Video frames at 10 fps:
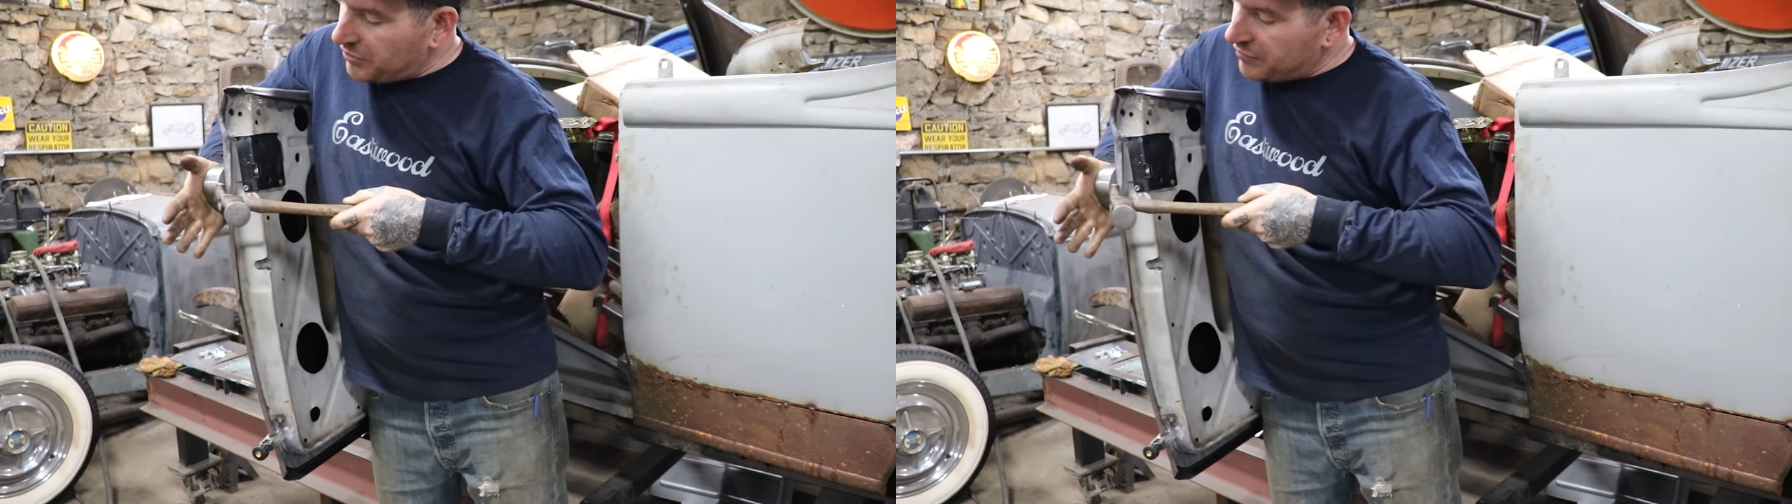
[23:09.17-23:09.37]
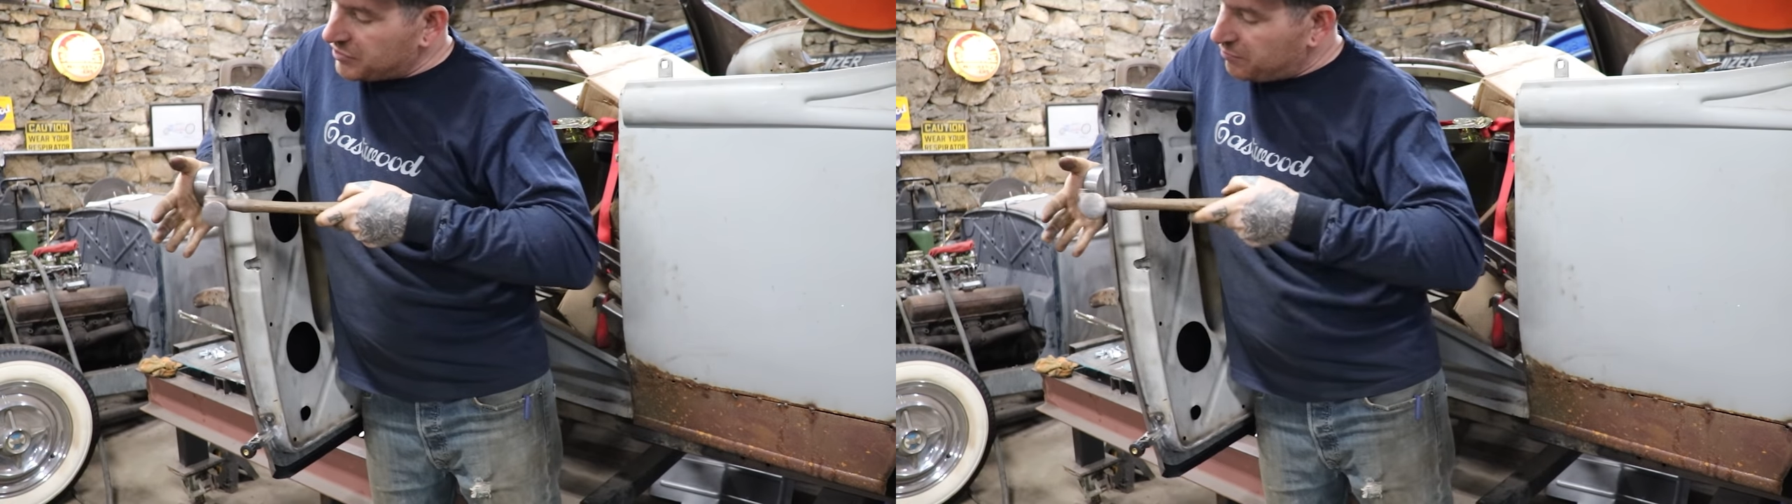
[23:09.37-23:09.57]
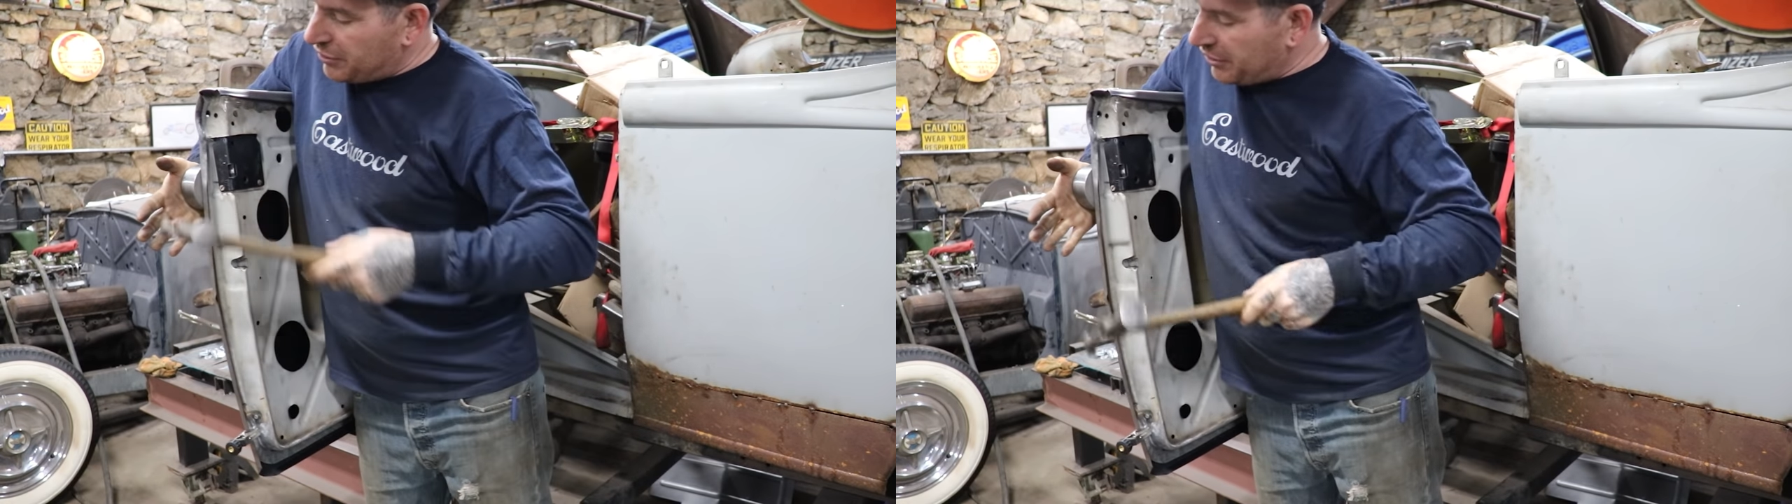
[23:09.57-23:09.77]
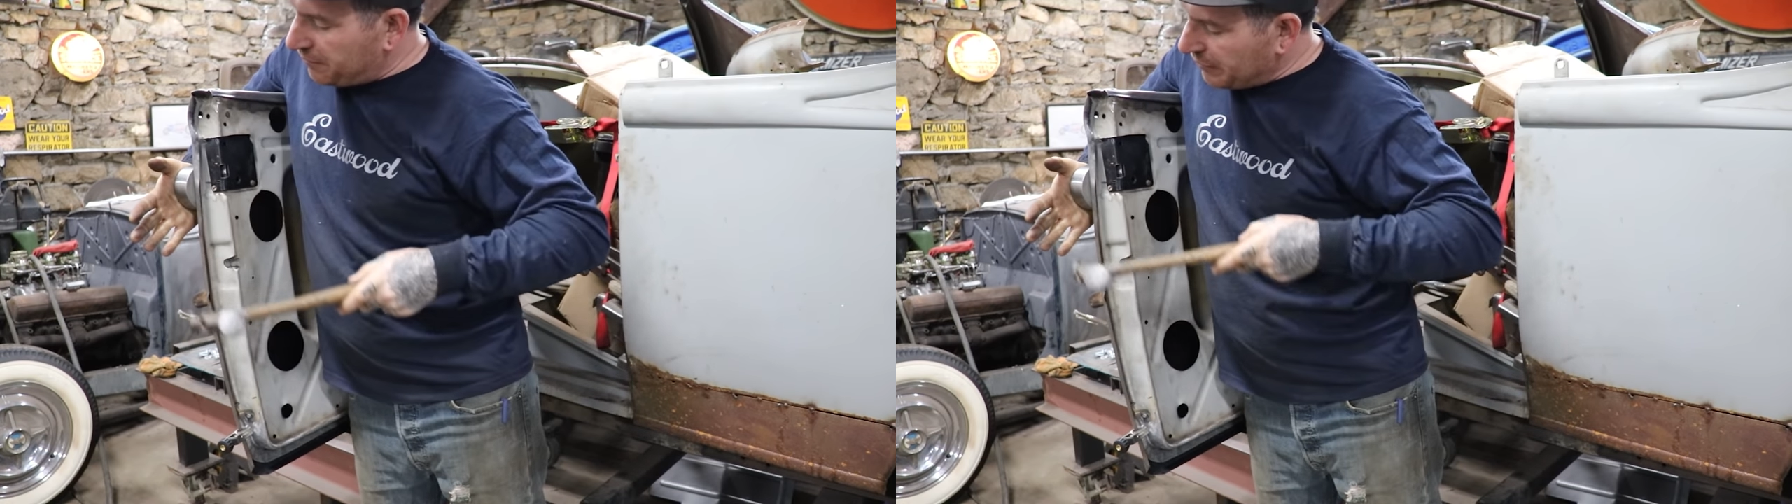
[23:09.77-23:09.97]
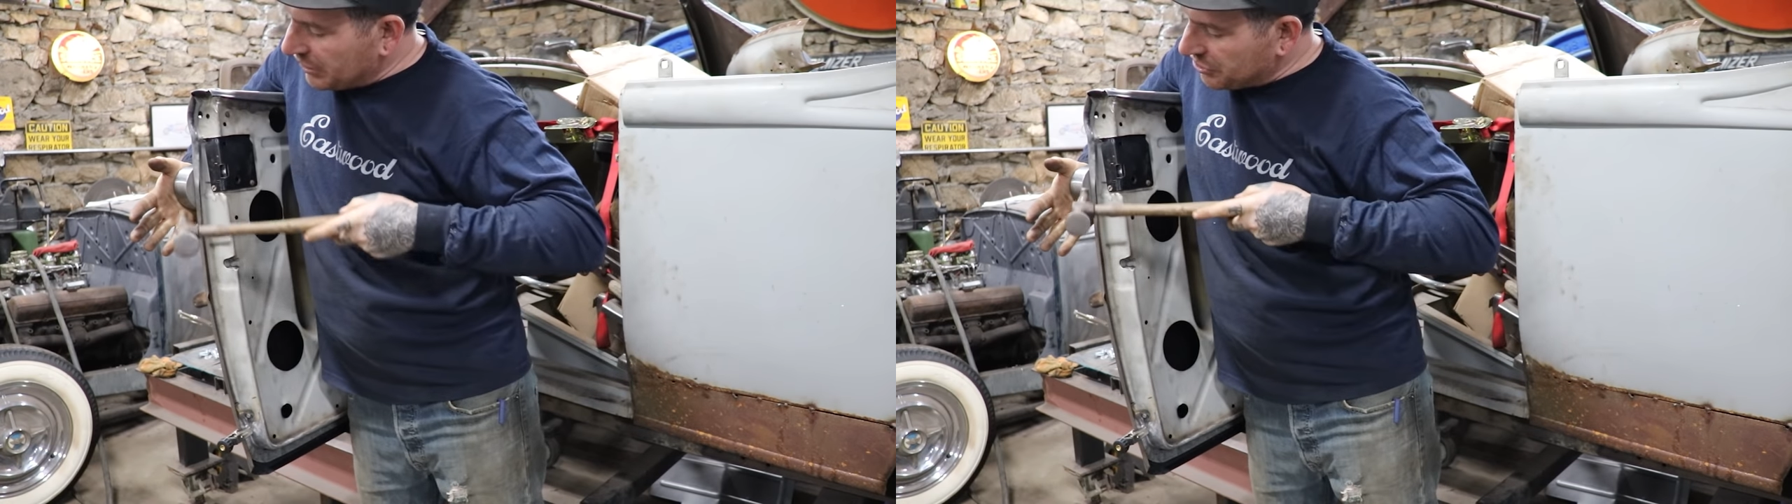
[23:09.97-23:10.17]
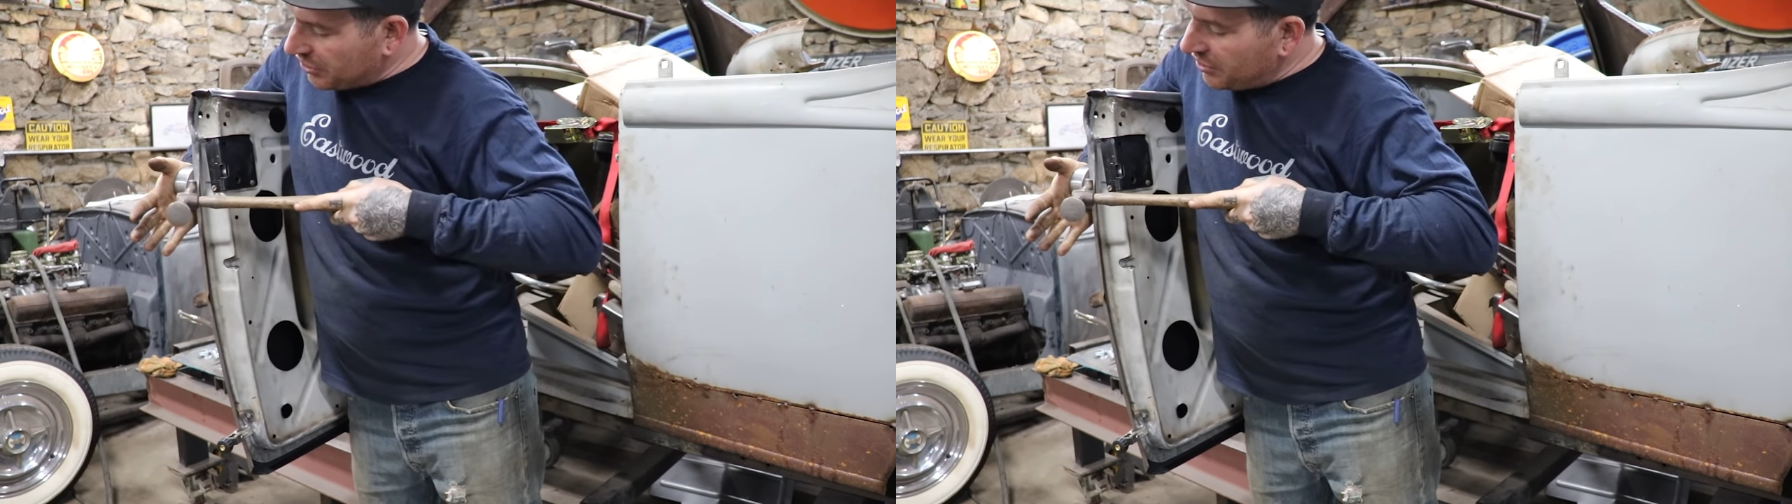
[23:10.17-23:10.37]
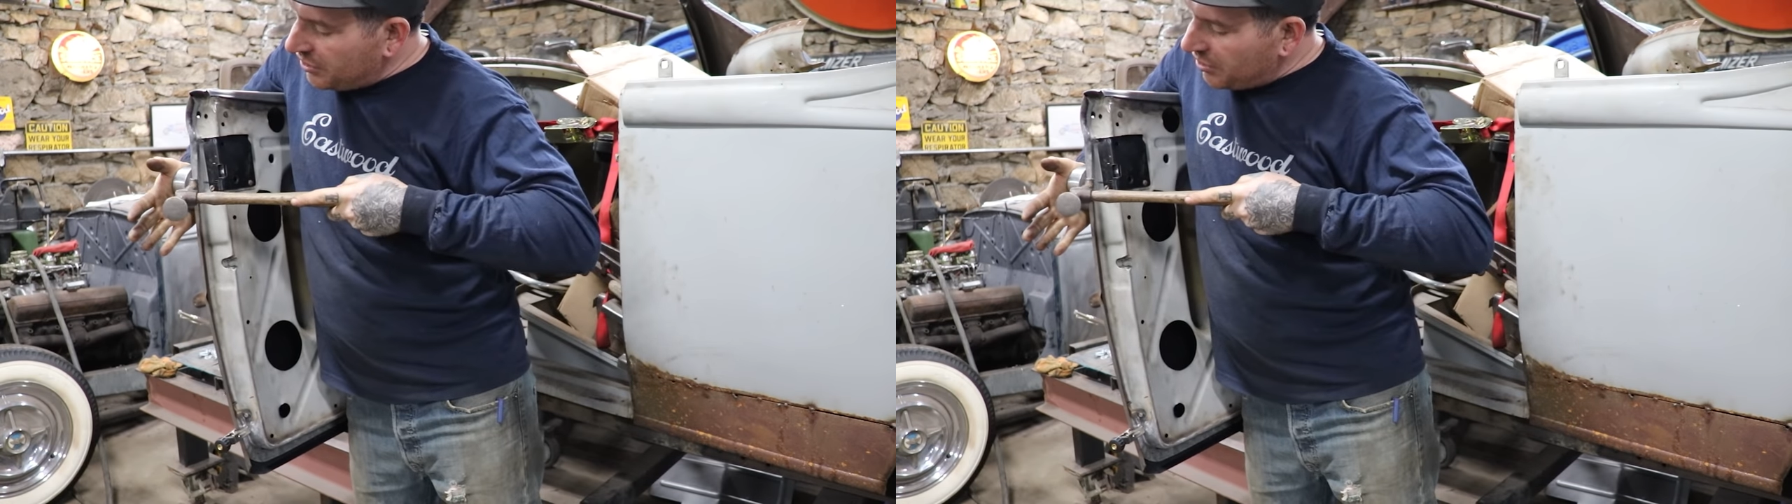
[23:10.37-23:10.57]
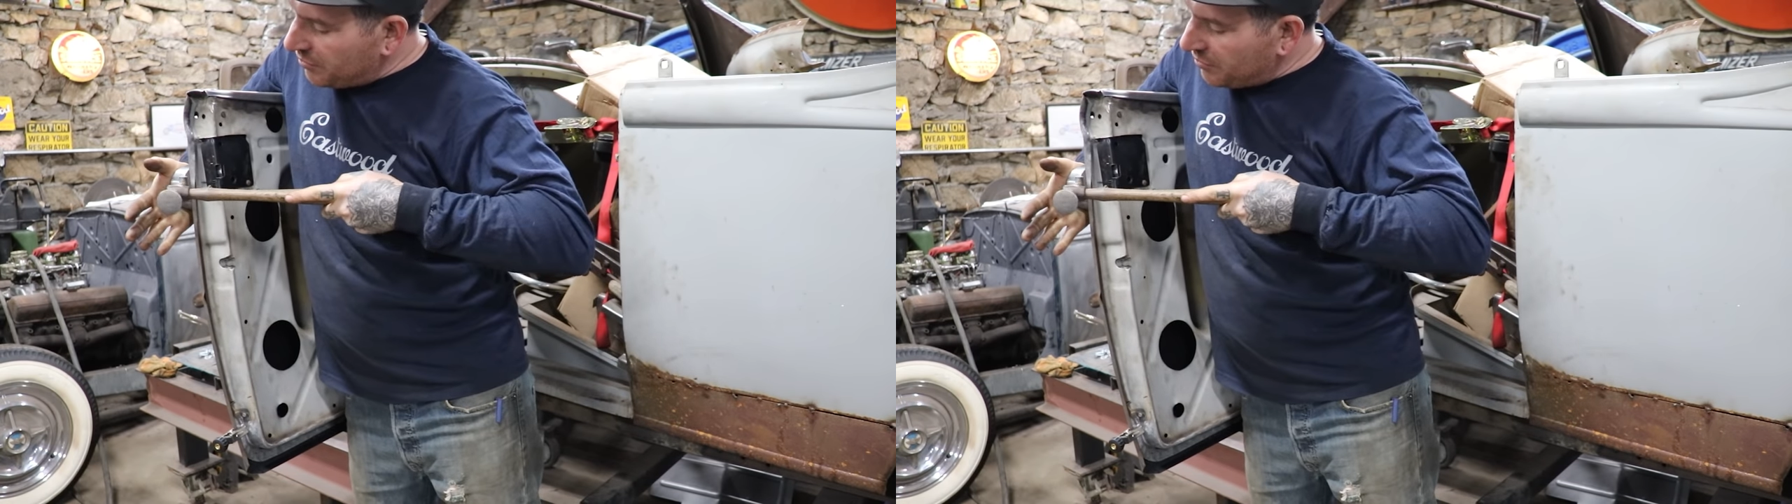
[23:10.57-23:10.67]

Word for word: give pretty good pressure.